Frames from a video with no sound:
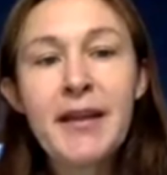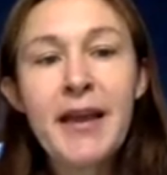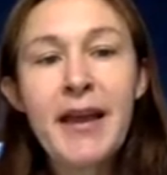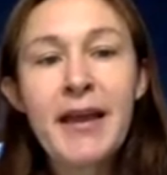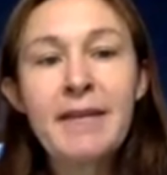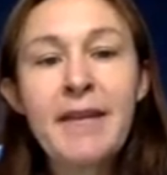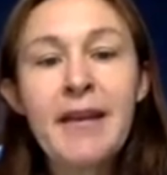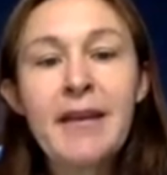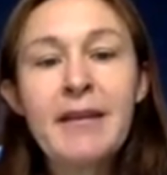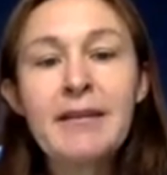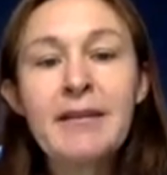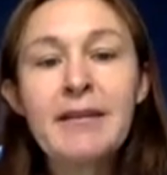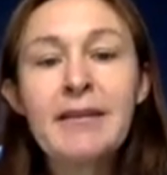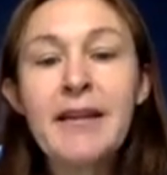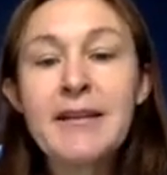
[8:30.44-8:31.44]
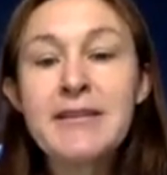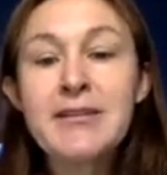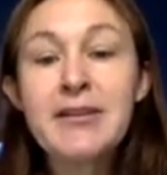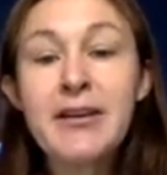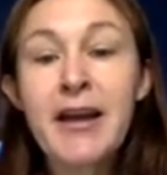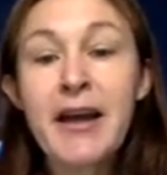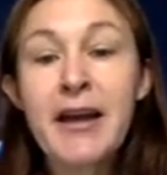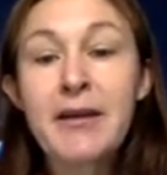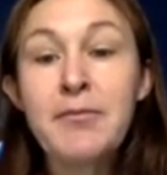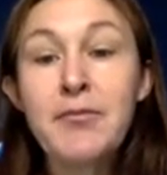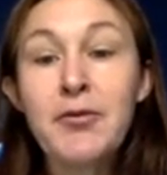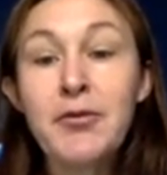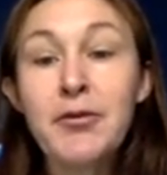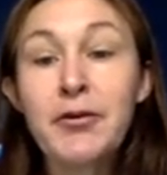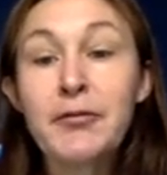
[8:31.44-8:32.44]
And then let's look at a
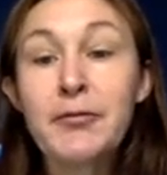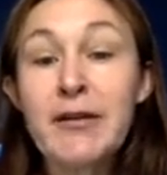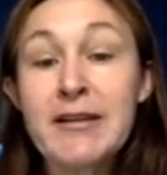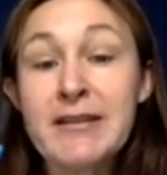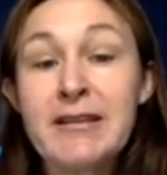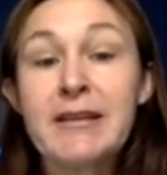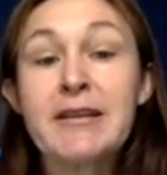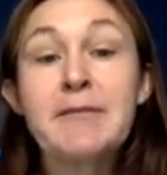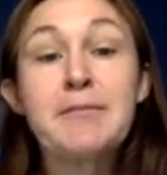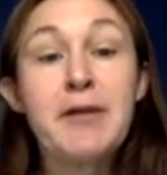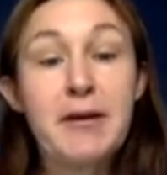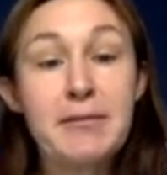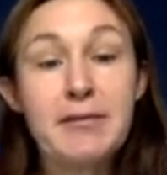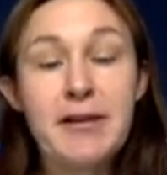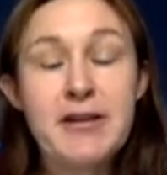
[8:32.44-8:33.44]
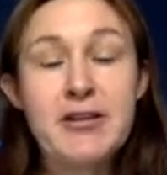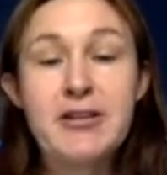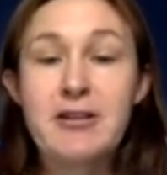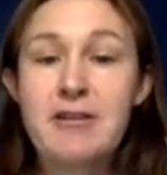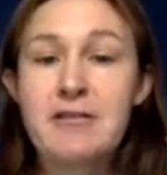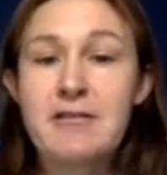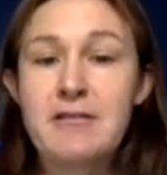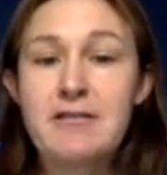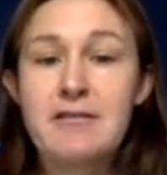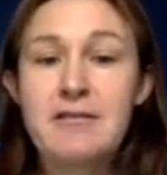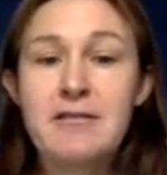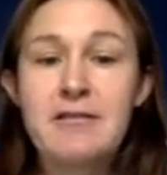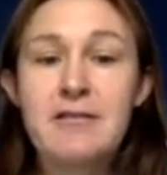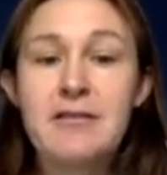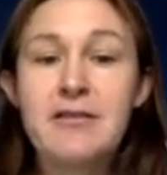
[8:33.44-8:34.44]
more recently published
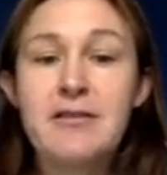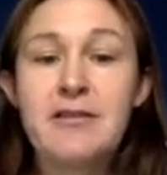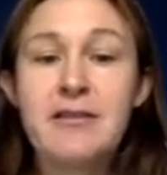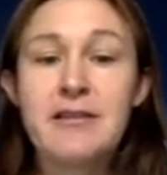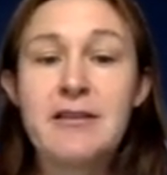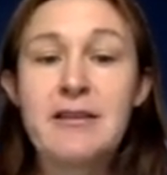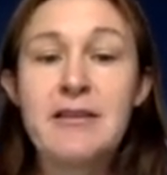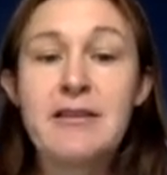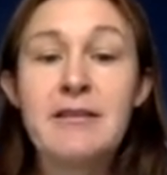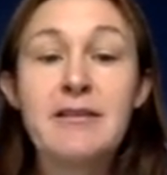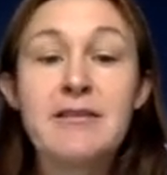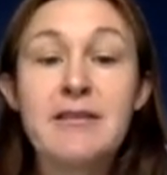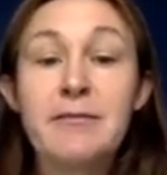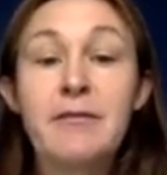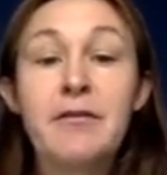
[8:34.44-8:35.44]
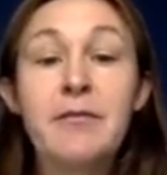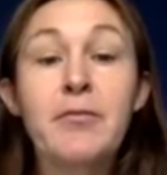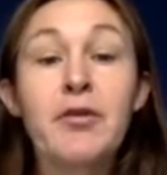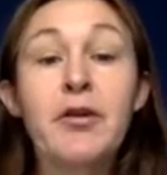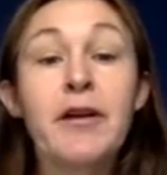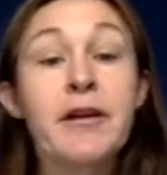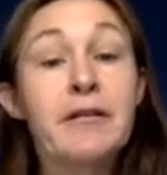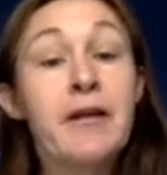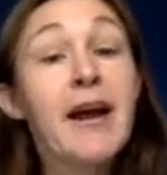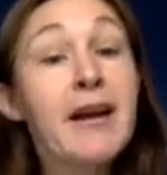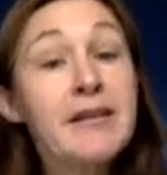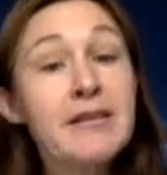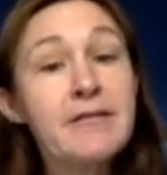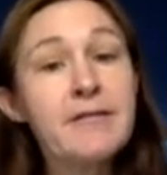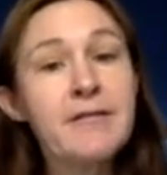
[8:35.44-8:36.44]
article to see some of the more
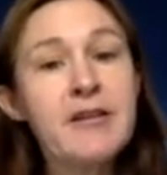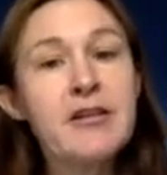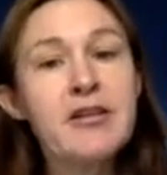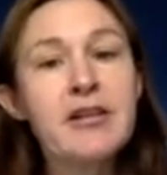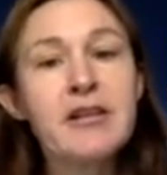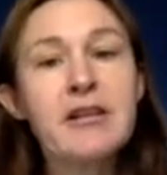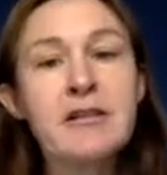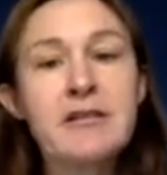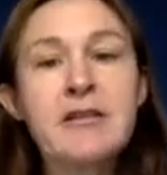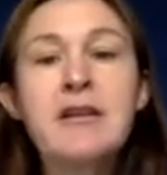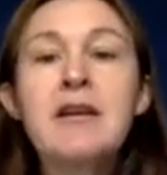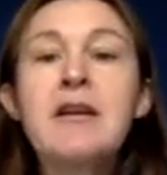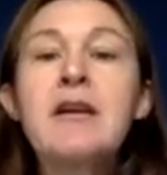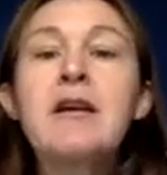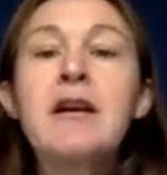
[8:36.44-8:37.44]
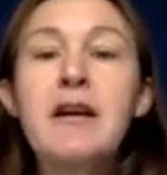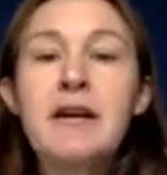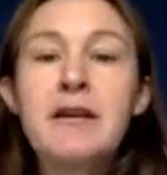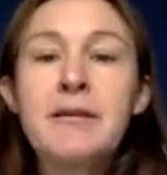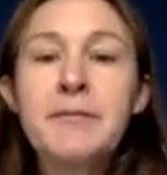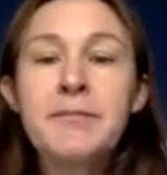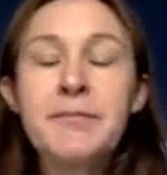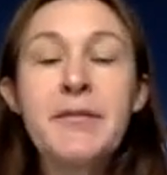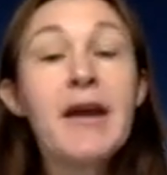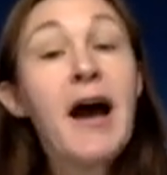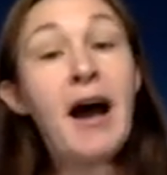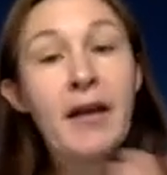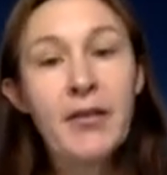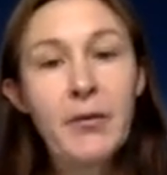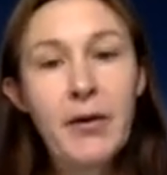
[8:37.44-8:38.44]
interactive features on
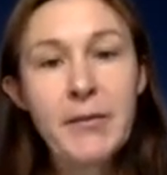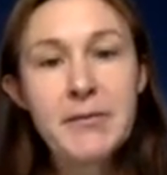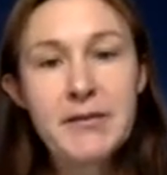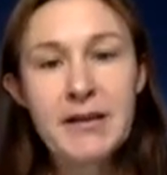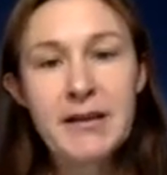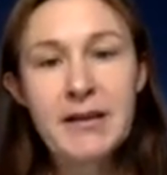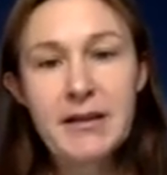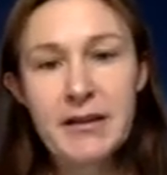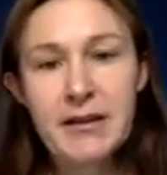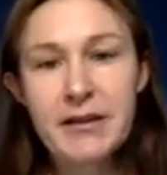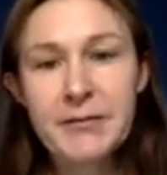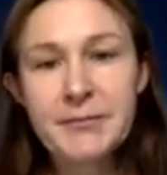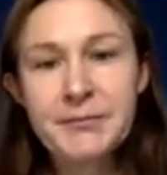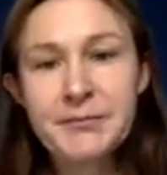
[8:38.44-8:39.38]
the website here.